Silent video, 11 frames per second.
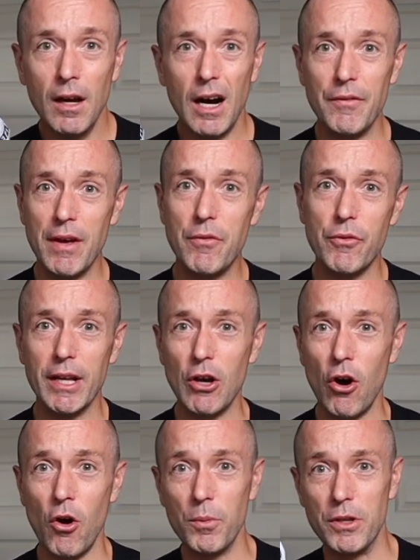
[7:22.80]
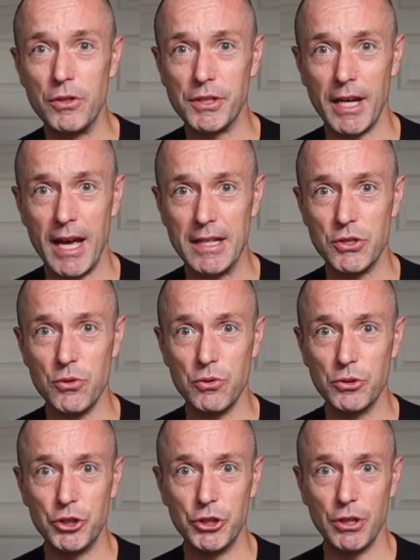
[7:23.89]
I've never really got on with using a head
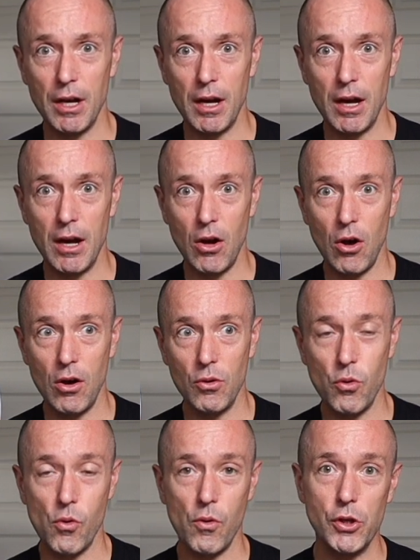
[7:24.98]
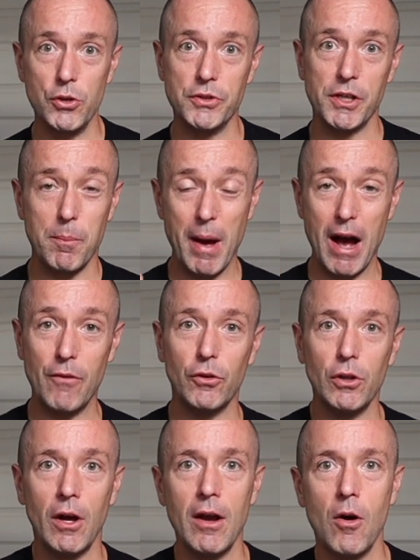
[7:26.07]
torch or using a powerful
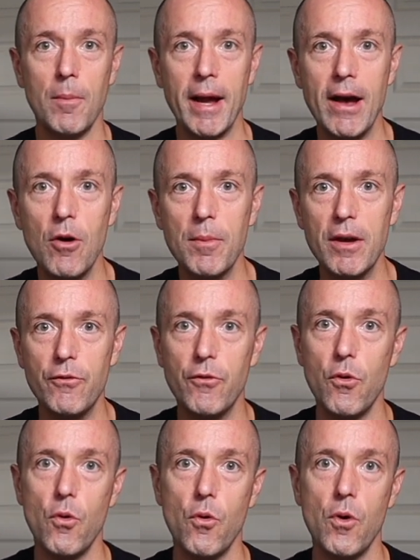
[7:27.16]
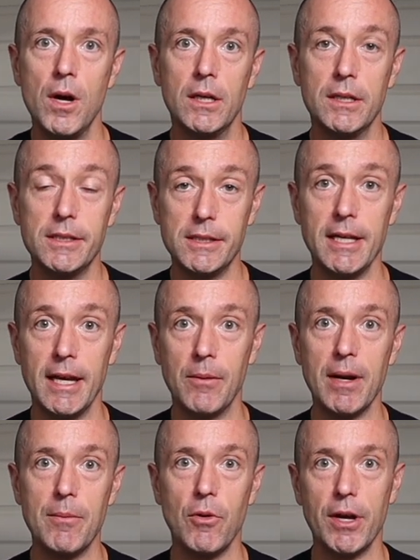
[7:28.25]
light on my helmet for seeing
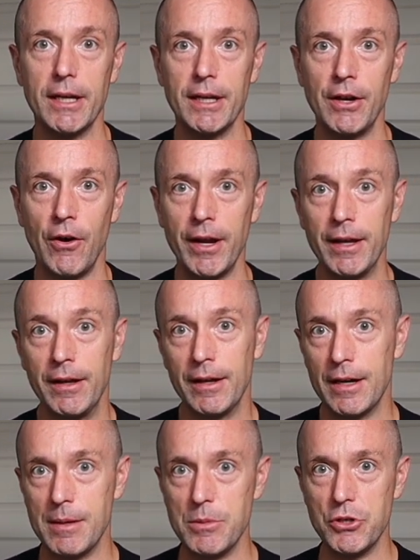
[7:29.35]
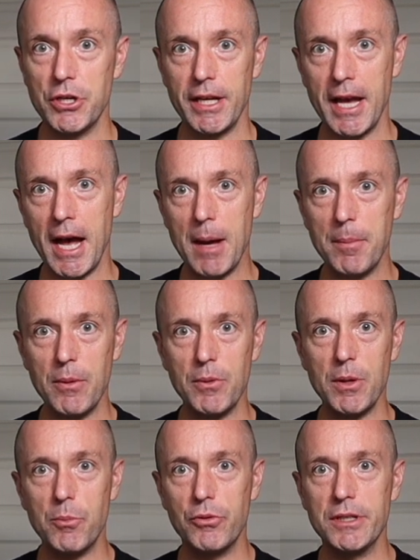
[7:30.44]
when I'm riding at night. I'm usually happy with
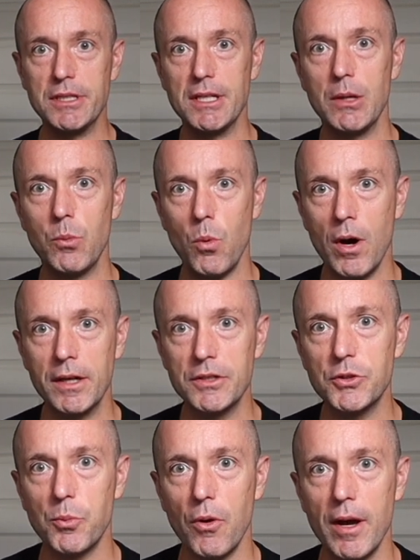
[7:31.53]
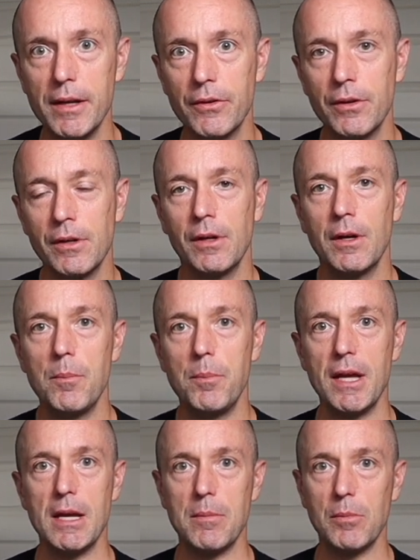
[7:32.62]
a pretty widespread
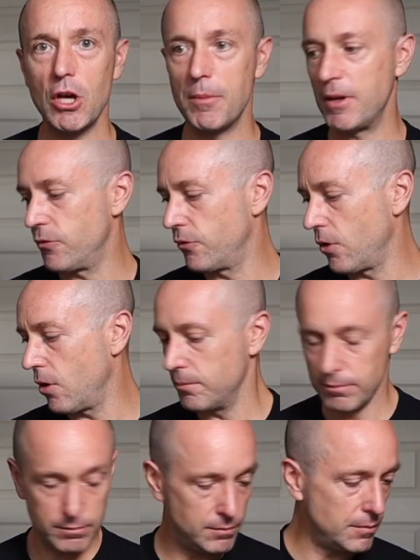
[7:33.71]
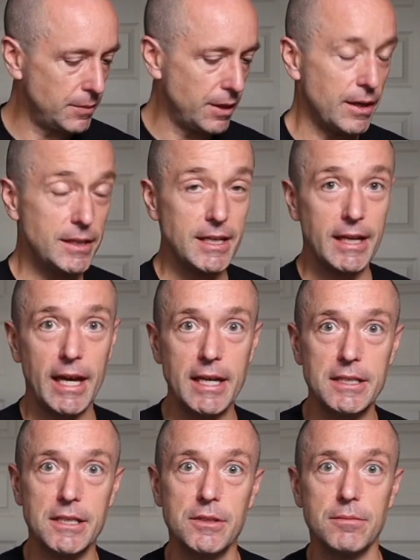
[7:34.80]
beam coming from, a
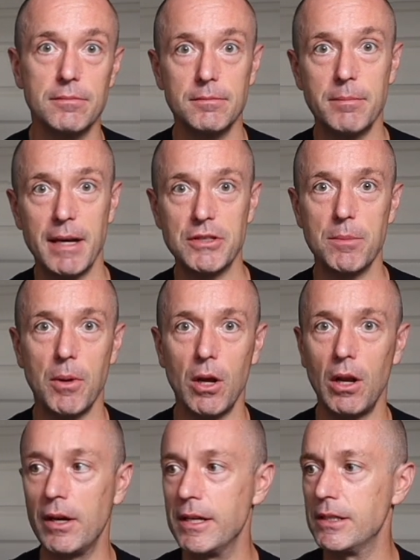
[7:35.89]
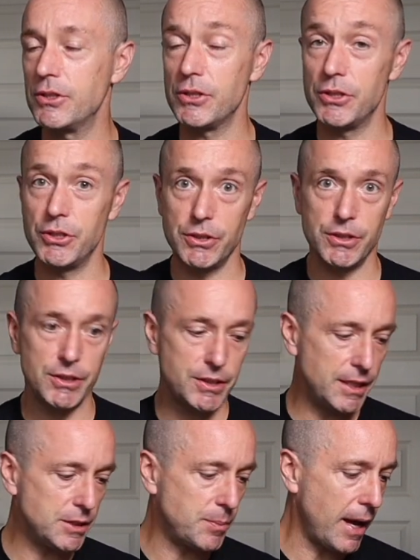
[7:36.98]
dedicated mountain bike light such as the
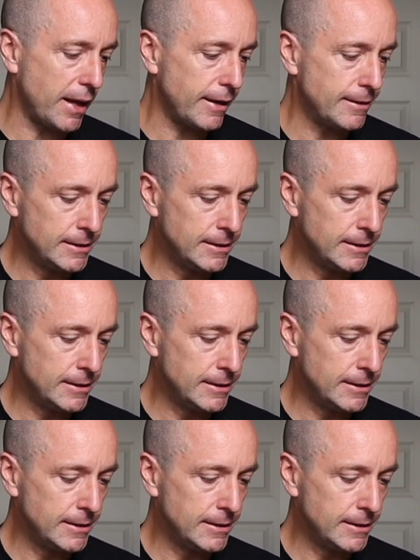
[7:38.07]
6-pack.